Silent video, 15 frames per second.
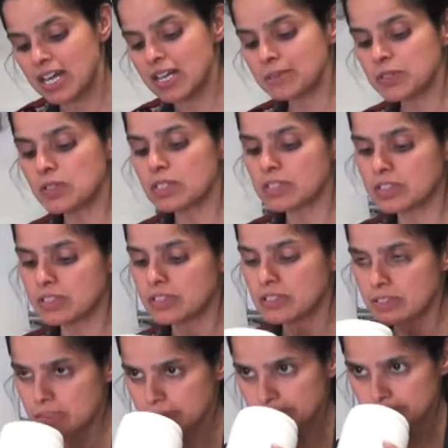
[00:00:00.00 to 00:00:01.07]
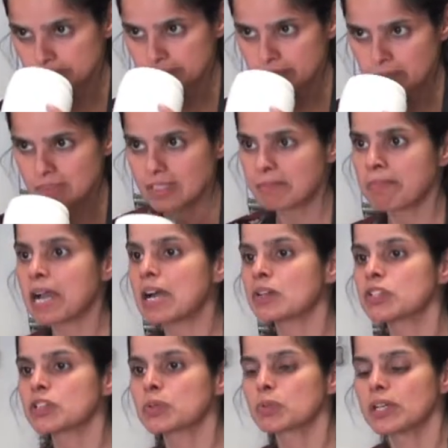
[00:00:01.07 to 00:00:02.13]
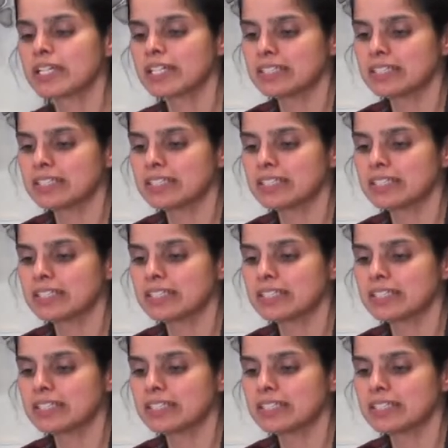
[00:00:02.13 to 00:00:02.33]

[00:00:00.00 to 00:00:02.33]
I'm going to use powdered white